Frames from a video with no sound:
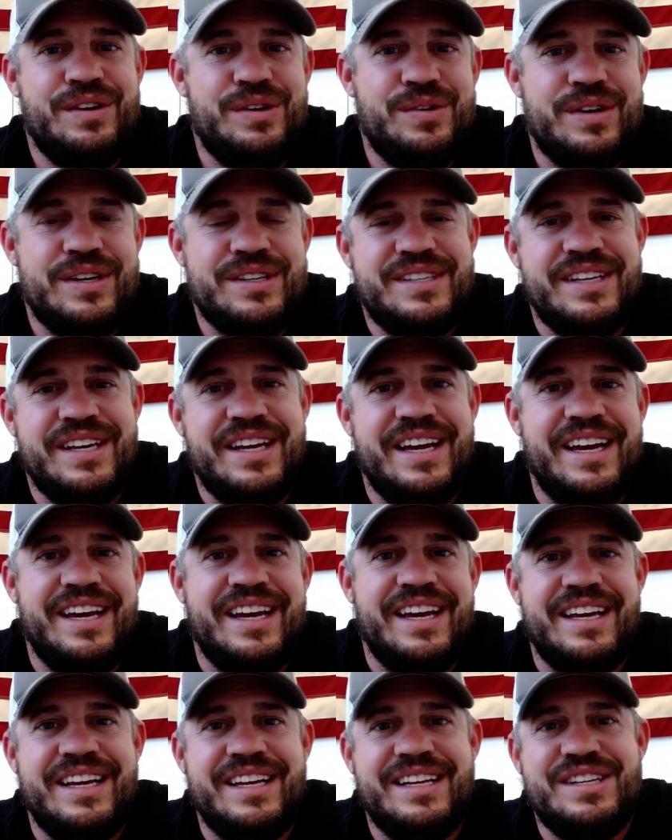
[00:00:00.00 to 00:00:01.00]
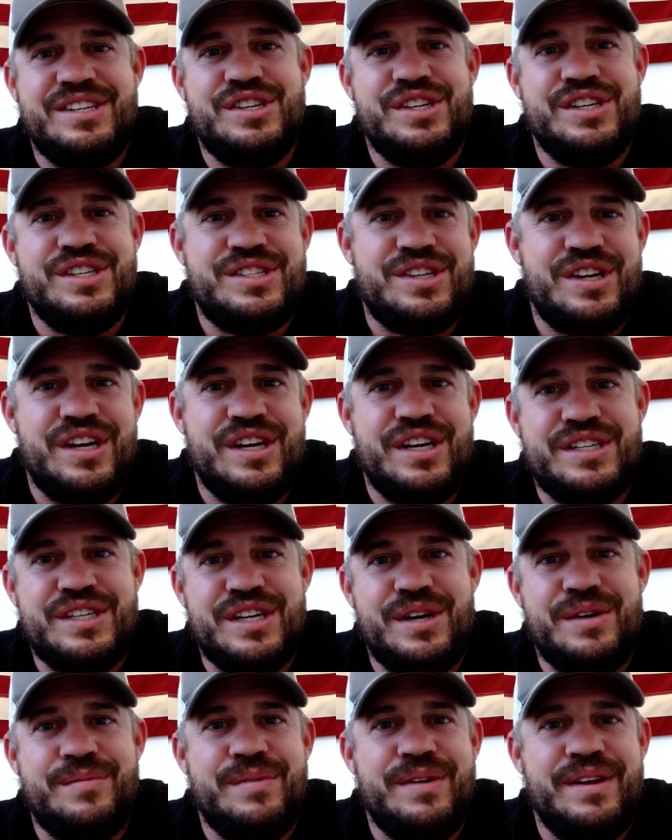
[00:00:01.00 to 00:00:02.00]
USA, and she's trying to
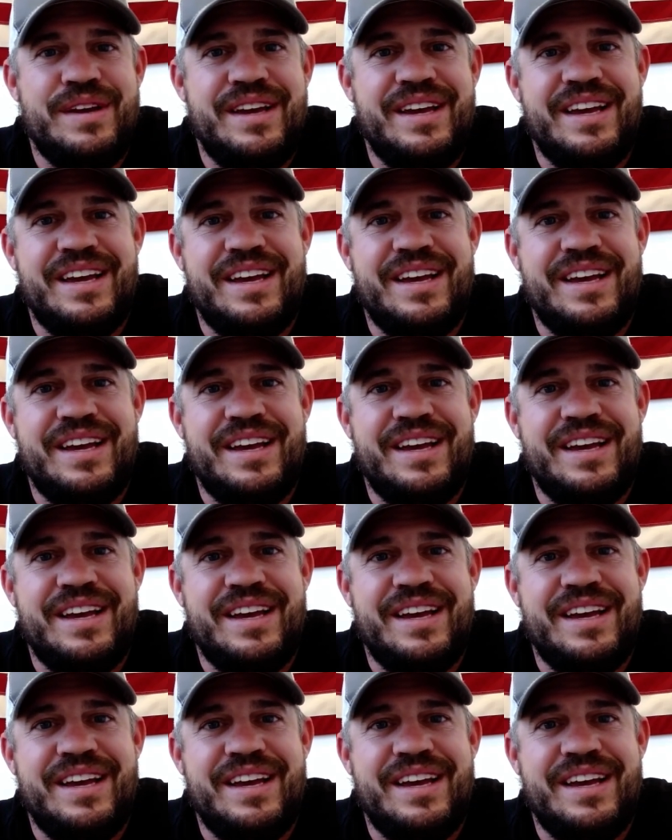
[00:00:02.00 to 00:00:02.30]
tell me,